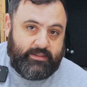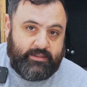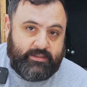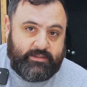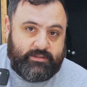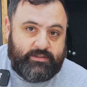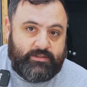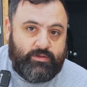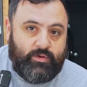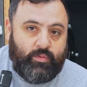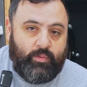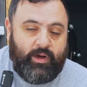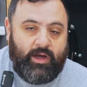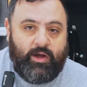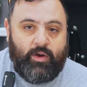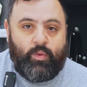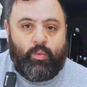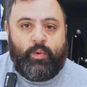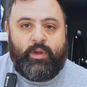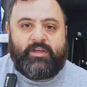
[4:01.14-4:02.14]
this?
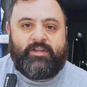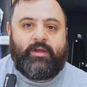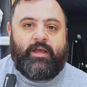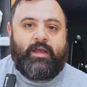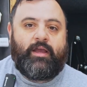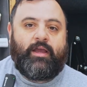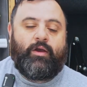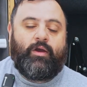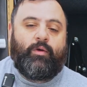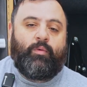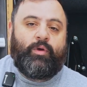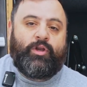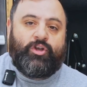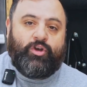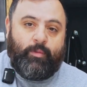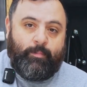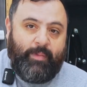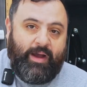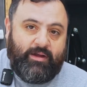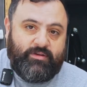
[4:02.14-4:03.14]
Well, when
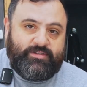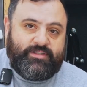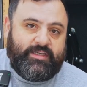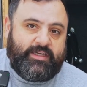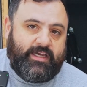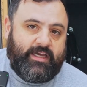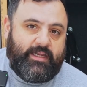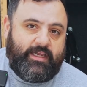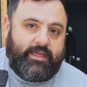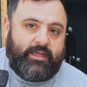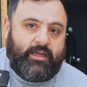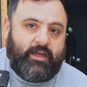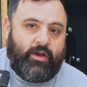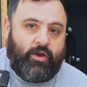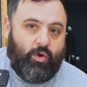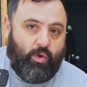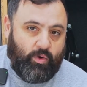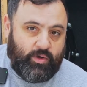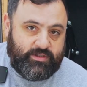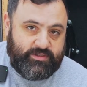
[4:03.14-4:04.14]
you're mounting it in a
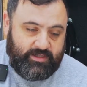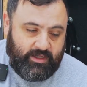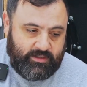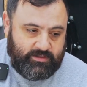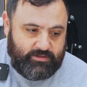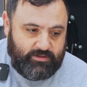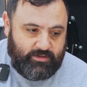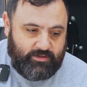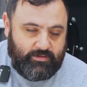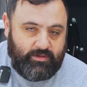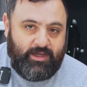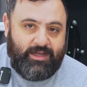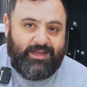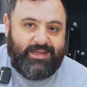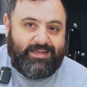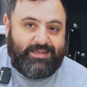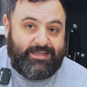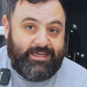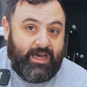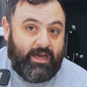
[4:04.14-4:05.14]
horizontal,
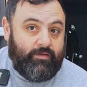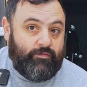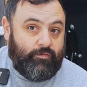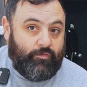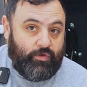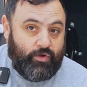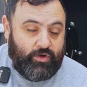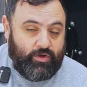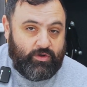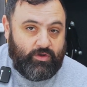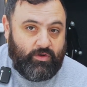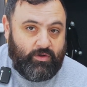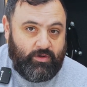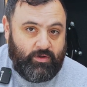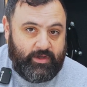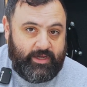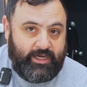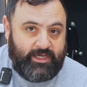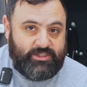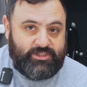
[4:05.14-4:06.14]
not vertical
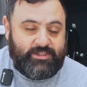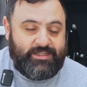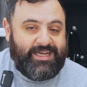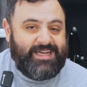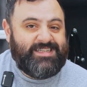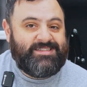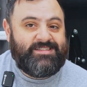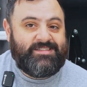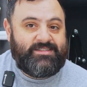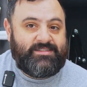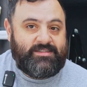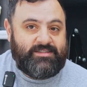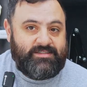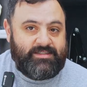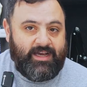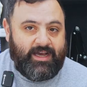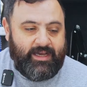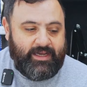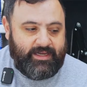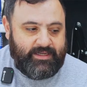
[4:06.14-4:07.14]
location as it's
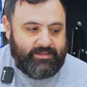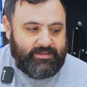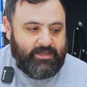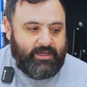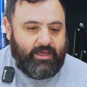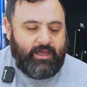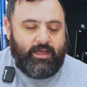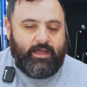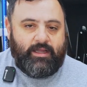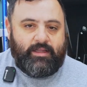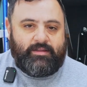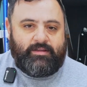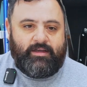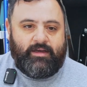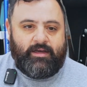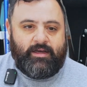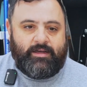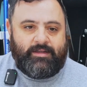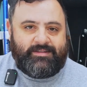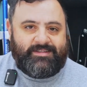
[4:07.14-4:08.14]
designed,
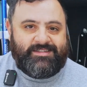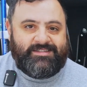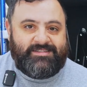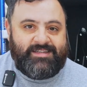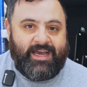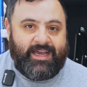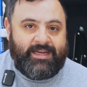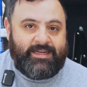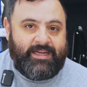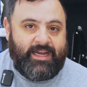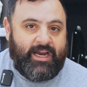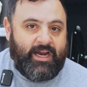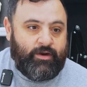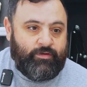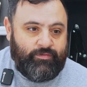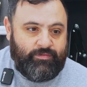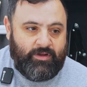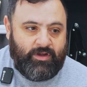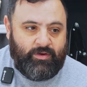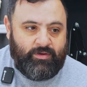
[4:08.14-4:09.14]
the designed
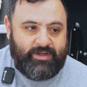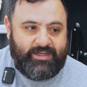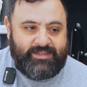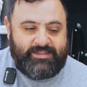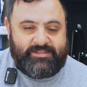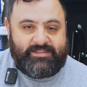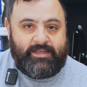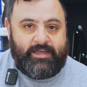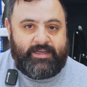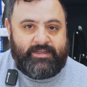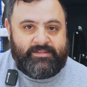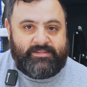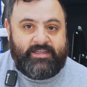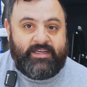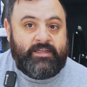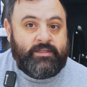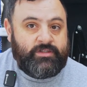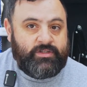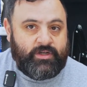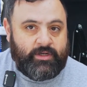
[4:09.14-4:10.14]
airflow is
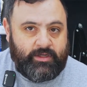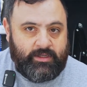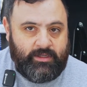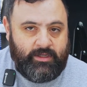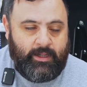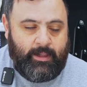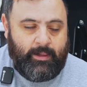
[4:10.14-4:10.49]
hindered.